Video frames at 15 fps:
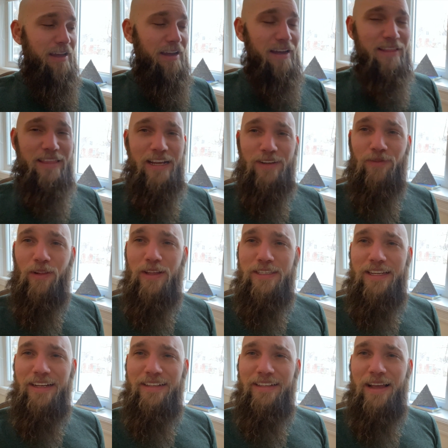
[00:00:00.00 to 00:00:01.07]
Uh, thanks for
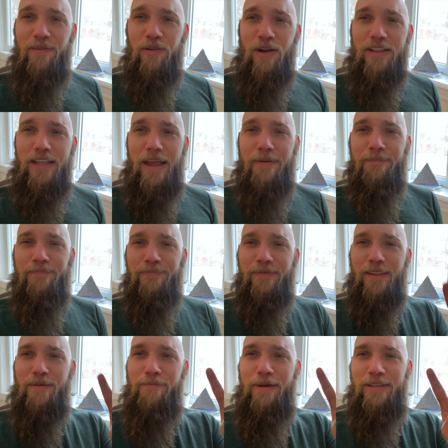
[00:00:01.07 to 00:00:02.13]
listening. Have a great day.
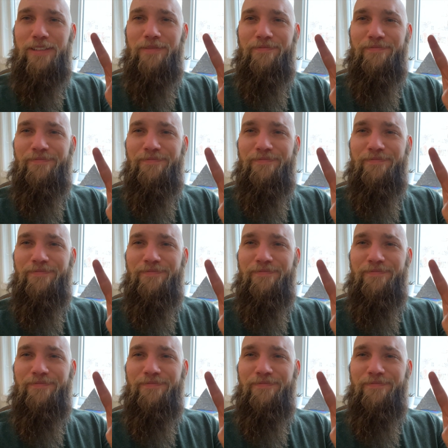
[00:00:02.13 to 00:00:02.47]
Peace.